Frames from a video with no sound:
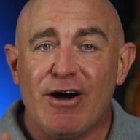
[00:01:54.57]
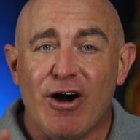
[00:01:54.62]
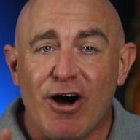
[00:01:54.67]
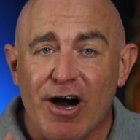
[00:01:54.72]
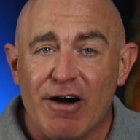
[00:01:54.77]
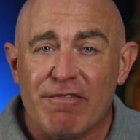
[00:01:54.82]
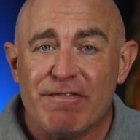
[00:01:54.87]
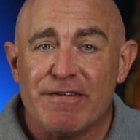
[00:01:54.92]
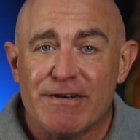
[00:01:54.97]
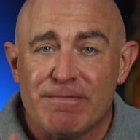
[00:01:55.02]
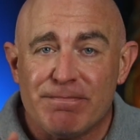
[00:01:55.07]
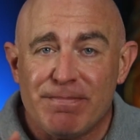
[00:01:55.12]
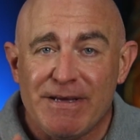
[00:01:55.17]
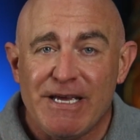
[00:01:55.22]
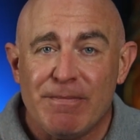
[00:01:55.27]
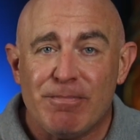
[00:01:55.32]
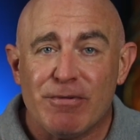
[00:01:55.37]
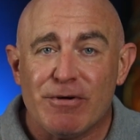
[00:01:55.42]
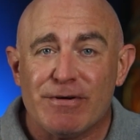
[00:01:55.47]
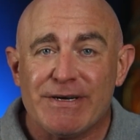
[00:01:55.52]
often
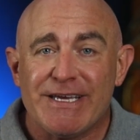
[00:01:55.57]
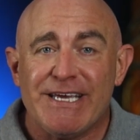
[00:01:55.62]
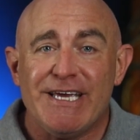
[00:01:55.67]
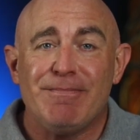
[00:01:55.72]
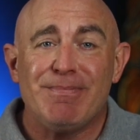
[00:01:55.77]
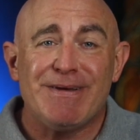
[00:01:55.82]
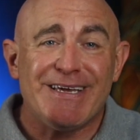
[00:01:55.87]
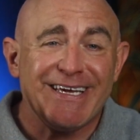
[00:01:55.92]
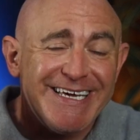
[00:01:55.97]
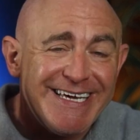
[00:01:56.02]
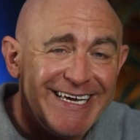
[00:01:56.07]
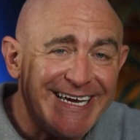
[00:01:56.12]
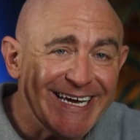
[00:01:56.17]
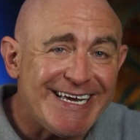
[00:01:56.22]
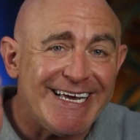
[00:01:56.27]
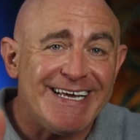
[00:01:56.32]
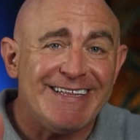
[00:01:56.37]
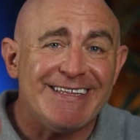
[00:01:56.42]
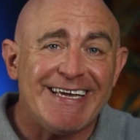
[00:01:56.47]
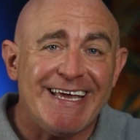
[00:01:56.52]
people keep
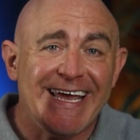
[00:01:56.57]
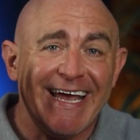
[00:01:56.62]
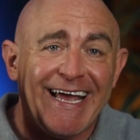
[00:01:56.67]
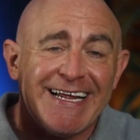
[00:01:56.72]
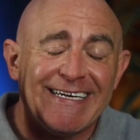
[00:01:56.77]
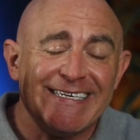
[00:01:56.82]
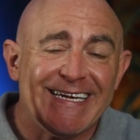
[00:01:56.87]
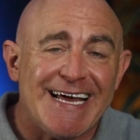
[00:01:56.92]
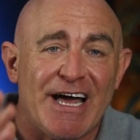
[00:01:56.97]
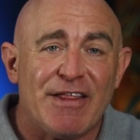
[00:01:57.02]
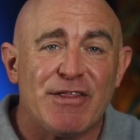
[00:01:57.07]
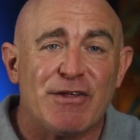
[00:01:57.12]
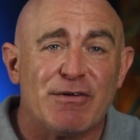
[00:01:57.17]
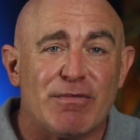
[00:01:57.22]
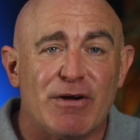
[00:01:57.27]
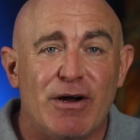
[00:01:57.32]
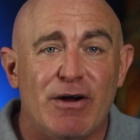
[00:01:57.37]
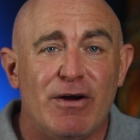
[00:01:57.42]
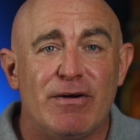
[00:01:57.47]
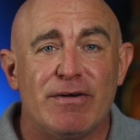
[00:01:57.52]
kicking the can down the
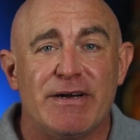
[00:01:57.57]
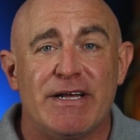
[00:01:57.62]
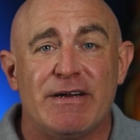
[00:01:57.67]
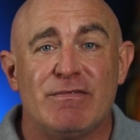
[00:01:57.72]
road.